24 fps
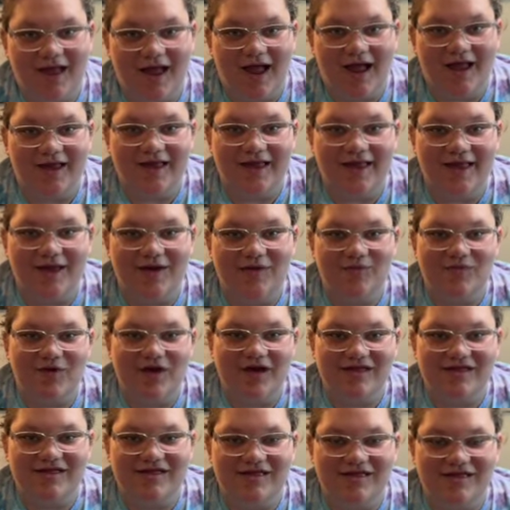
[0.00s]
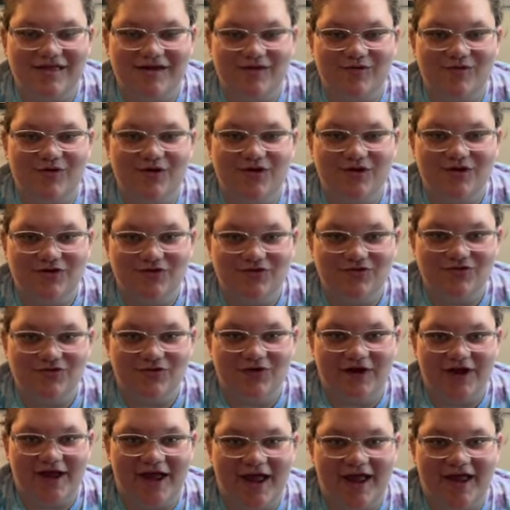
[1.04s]
I can't wait to see what you
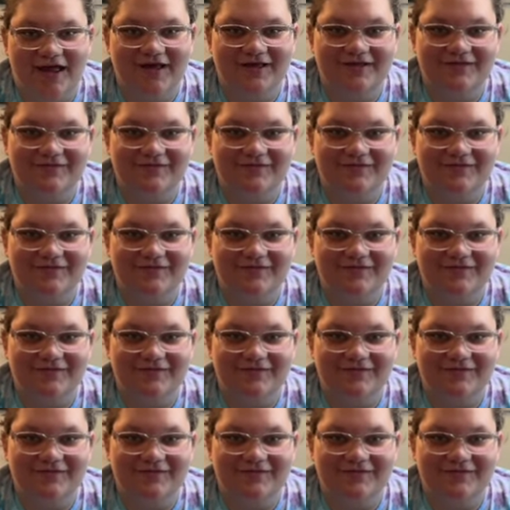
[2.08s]
create.